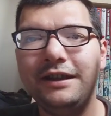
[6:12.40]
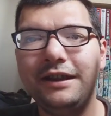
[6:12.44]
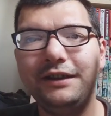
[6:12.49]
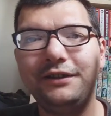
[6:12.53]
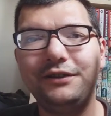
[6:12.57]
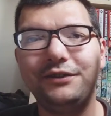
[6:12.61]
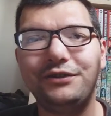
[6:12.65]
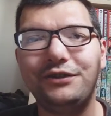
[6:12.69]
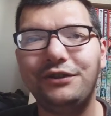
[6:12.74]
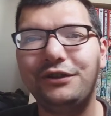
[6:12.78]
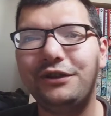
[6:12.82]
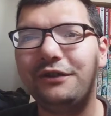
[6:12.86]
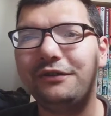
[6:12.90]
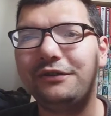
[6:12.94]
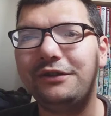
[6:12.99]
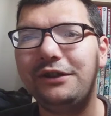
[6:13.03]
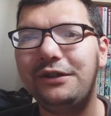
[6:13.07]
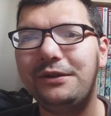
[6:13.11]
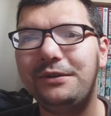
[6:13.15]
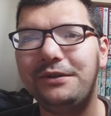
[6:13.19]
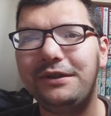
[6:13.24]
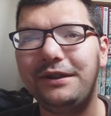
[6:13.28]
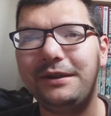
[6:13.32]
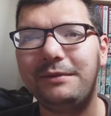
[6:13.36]
He not a lot of
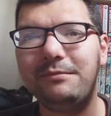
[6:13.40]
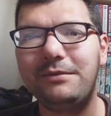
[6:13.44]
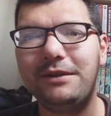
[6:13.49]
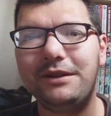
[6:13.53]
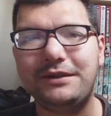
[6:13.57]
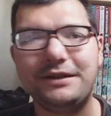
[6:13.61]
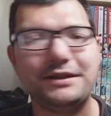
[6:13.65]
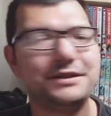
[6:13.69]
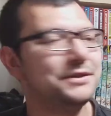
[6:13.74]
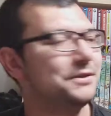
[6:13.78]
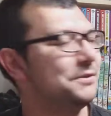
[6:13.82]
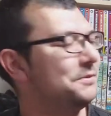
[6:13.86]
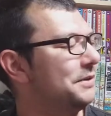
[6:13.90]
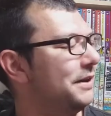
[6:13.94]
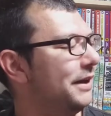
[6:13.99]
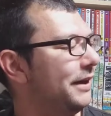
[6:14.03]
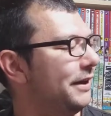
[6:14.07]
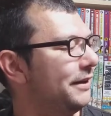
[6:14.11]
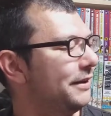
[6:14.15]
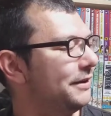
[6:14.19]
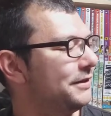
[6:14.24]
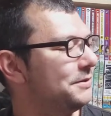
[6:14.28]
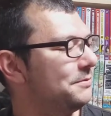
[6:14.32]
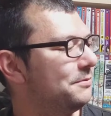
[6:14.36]
clothing, but that's
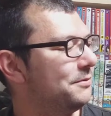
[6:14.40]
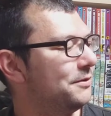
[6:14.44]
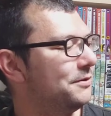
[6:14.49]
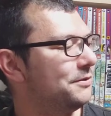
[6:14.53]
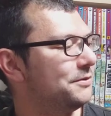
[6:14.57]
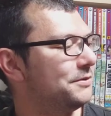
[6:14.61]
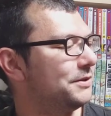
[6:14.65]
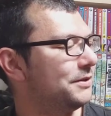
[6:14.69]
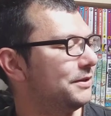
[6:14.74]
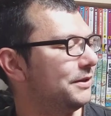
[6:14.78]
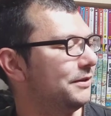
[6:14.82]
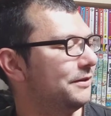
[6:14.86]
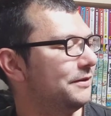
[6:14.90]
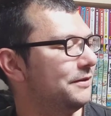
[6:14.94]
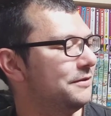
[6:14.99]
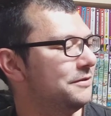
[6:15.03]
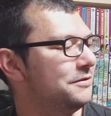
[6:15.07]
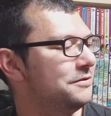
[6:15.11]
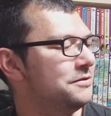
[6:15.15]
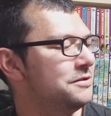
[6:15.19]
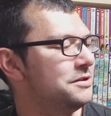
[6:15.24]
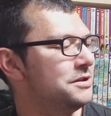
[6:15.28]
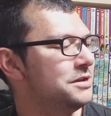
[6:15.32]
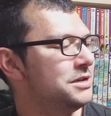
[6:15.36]
okay, I suppose.
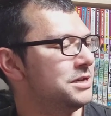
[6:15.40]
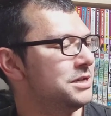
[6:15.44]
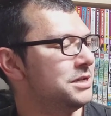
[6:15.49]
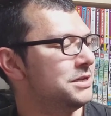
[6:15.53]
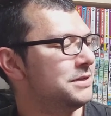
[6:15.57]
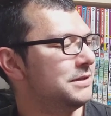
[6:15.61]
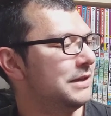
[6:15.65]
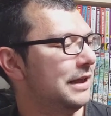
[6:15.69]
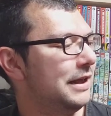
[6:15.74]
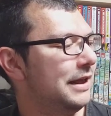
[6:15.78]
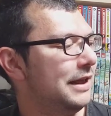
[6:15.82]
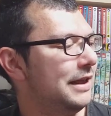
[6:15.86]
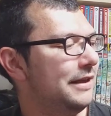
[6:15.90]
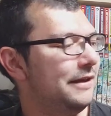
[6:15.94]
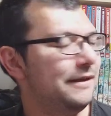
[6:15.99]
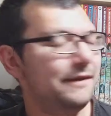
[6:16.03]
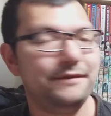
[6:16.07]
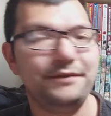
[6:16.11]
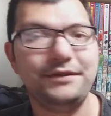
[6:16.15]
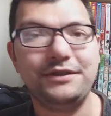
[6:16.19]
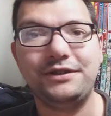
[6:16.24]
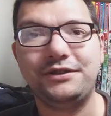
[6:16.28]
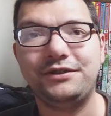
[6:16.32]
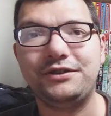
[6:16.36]
Uh,
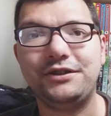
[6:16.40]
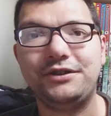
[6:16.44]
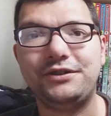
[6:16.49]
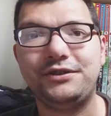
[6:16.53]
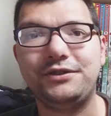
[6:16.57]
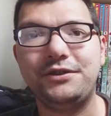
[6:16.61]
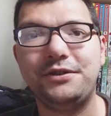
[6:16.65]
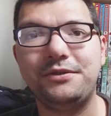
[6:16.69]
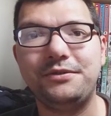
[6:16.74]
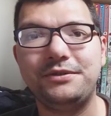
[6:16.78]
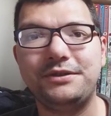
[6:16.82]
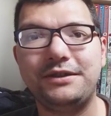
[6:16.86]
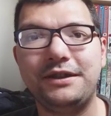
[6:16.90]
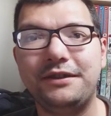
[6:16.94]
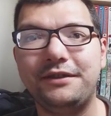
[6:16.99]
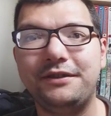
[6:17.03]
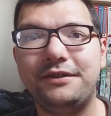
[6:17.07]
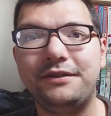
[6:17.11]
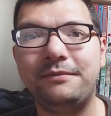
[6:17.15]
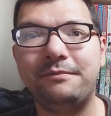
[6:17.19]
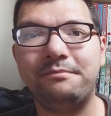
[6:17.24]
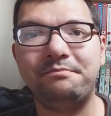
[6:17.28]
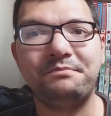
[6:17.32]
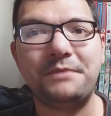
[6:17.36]
and just shows that
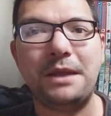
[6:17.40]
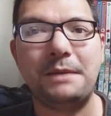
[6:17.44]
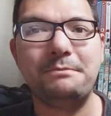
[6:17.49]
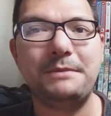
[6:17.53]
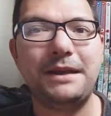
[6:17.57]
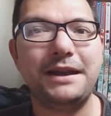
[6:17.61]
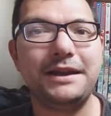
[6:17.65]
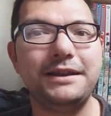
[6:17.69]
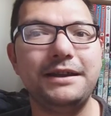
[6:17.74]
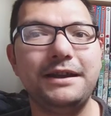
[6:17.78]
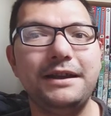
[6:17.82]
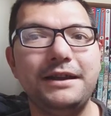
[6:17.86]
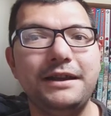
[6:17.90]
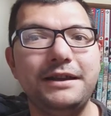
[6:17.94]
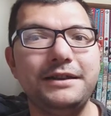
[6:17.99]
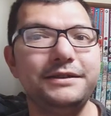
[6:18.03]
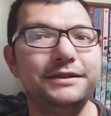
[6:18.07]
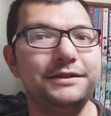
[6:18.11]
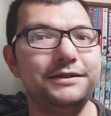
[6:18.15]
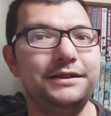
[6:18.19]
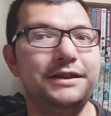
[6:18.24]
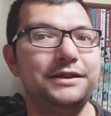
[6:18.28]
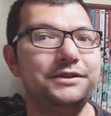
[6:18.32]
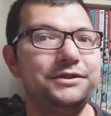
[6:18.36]
manga is
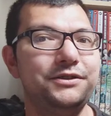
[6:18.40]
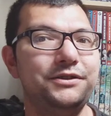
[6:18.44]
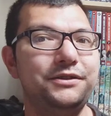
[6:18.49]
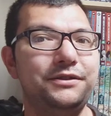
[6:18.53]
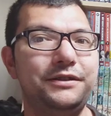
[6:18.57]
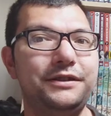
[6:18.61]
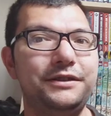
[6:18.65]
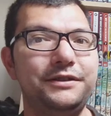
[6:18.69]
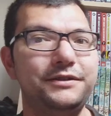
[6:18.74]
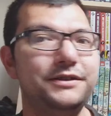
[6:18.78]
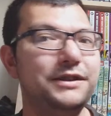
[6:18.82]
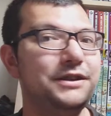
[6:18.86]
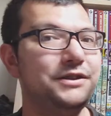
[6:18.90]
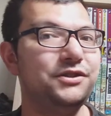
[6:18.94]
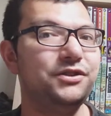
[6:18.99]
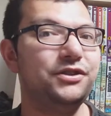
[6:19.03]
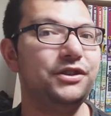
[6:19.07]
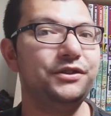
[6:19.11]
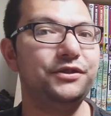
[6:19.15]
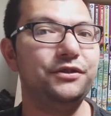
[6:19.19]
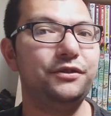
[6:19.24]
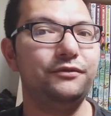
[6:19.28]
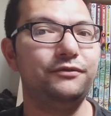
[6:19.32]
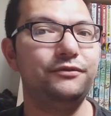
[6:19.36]

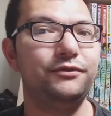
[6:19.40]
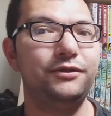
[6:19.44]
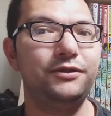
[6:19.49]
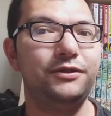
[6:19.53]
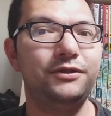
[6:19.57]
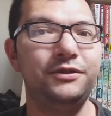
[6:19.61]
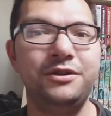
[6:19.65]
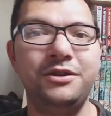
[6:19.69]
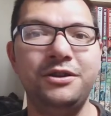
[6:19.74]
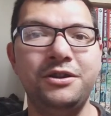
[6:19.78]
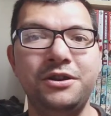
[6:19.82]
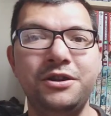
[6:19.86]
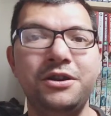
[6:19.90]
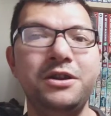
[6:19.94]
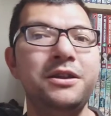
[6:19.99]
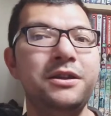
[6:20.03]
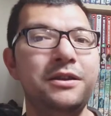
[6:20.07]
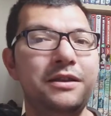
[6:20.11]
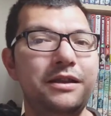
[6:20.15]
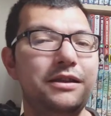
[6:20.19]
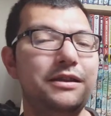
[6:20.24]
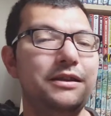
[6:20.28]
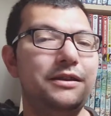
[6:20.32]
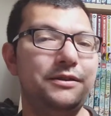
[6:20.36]
essentially not for
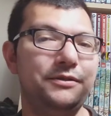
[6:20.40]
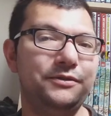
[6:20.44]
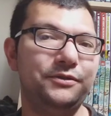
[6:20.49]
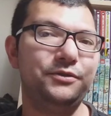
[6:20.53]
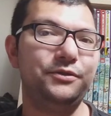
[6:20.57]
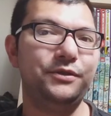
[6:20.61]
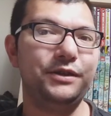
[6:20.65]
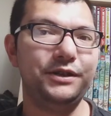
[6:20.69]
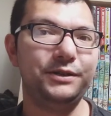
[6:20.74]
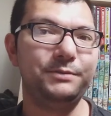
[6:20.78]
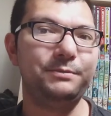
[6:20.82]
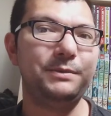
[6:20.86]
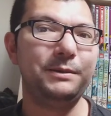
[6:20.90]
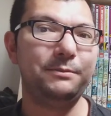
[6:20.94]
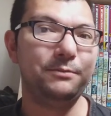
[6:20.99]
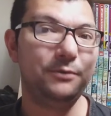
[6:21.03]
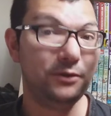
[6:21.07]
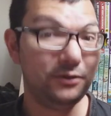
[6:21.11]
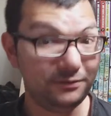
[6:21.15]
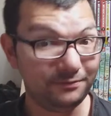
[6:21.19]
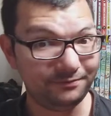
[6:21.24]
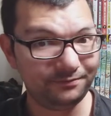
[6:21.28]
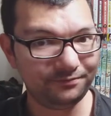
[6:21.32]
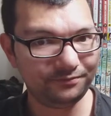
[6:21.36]
underage
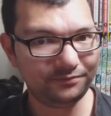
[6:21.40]
people,